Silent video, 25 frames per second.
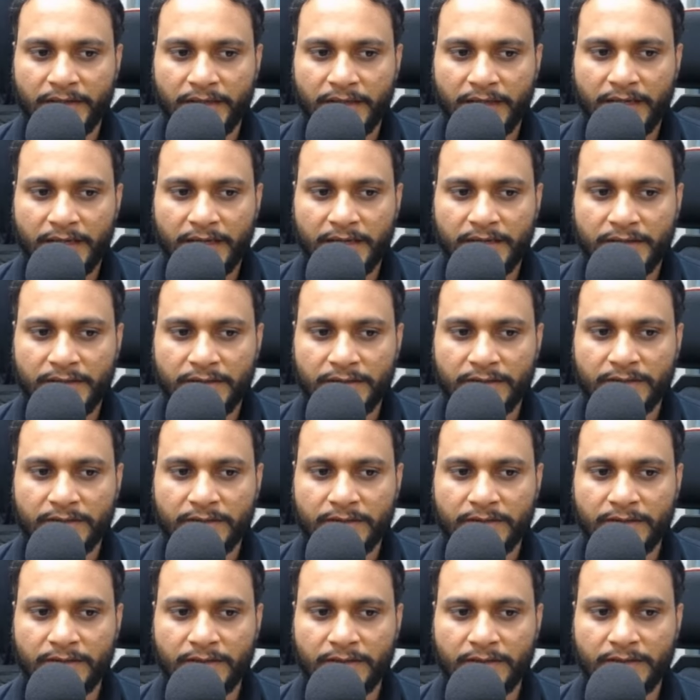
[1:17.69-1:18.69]
And
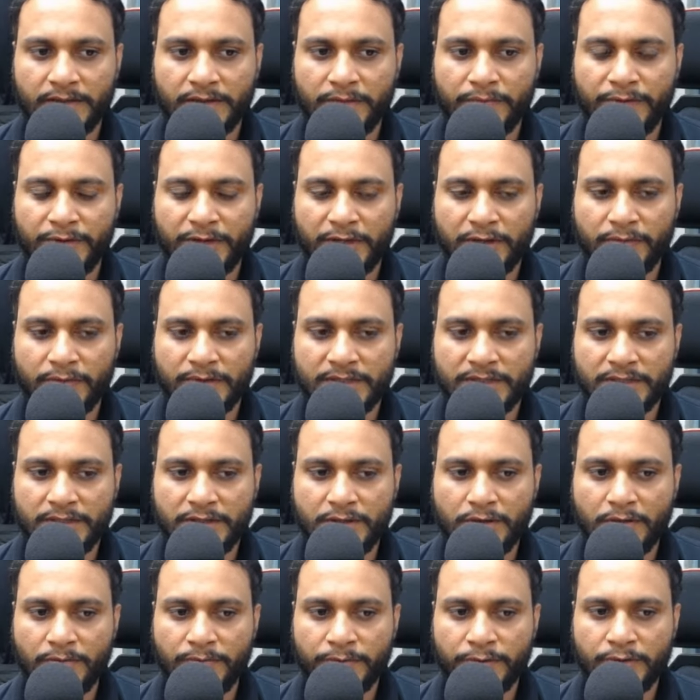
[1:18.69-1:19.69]
the
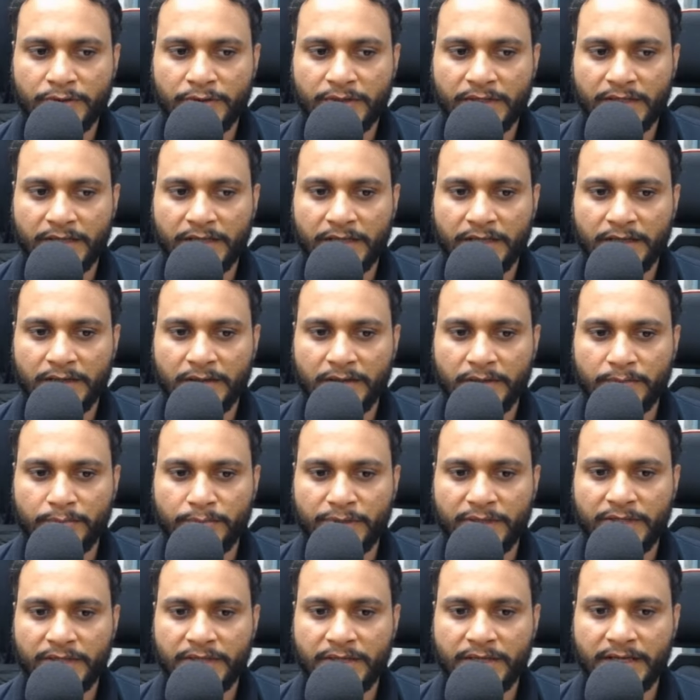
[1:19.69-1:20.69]
frequency of your a,
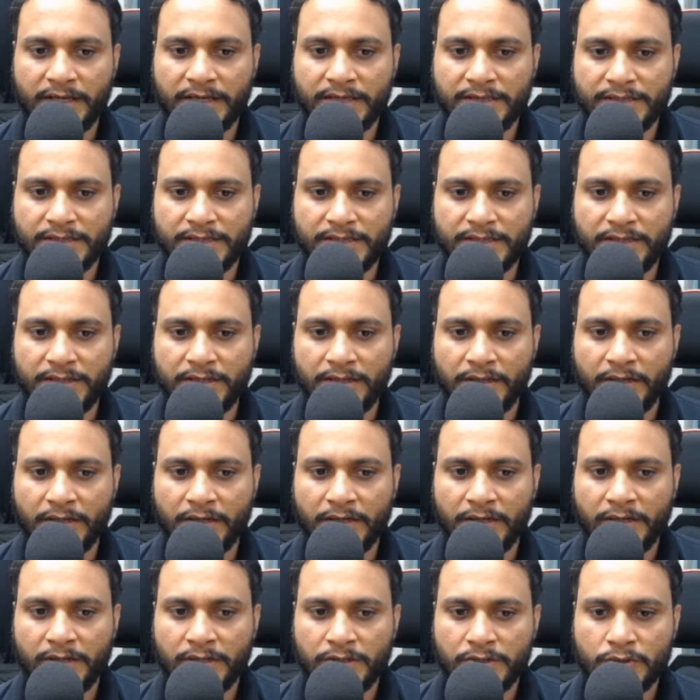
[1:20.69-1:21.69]
b and c
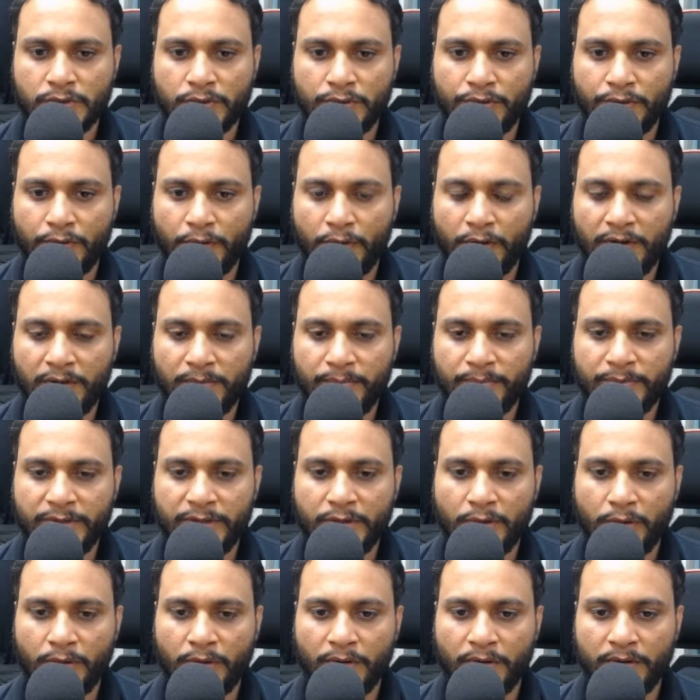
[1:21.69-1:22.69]
should all
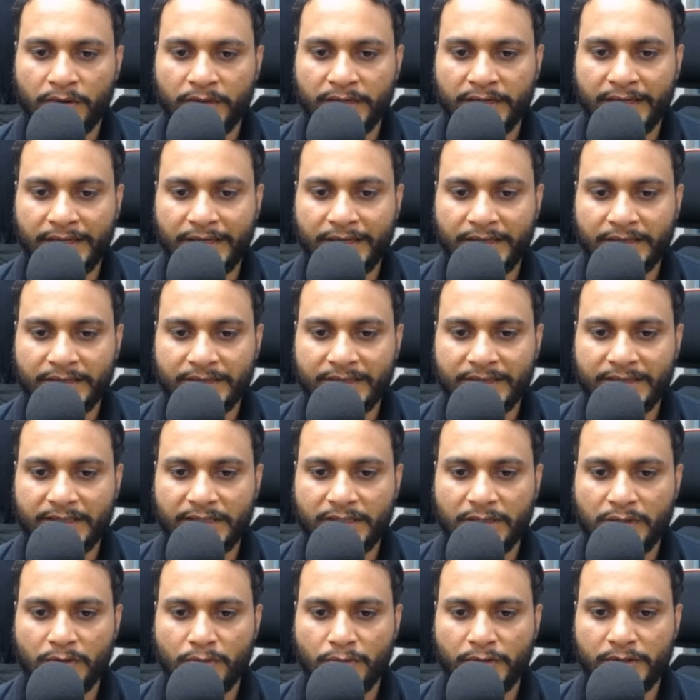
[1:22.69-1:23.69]
be greater than
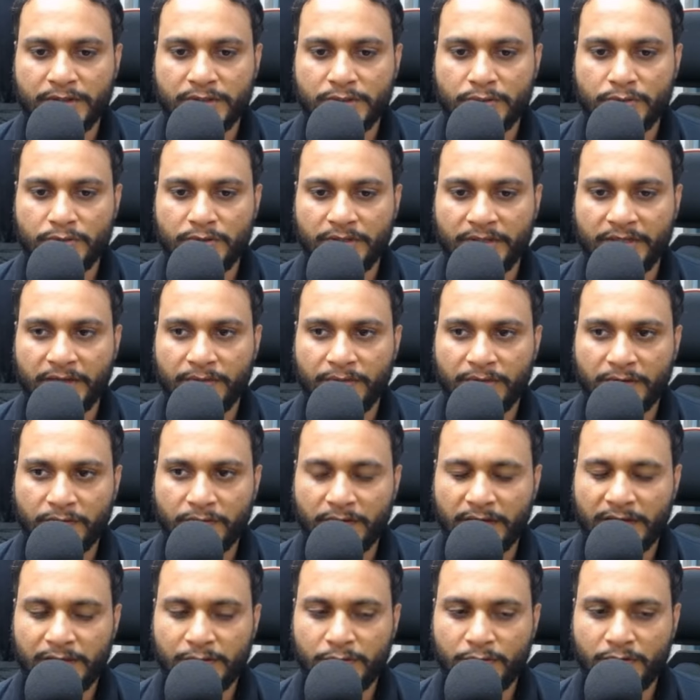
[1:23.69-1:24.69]
equals to the given
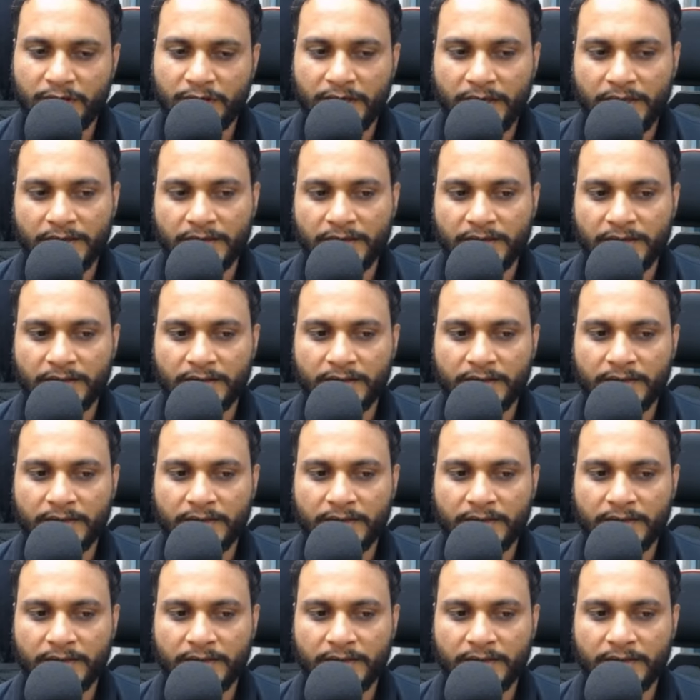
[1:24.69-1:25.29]
value k.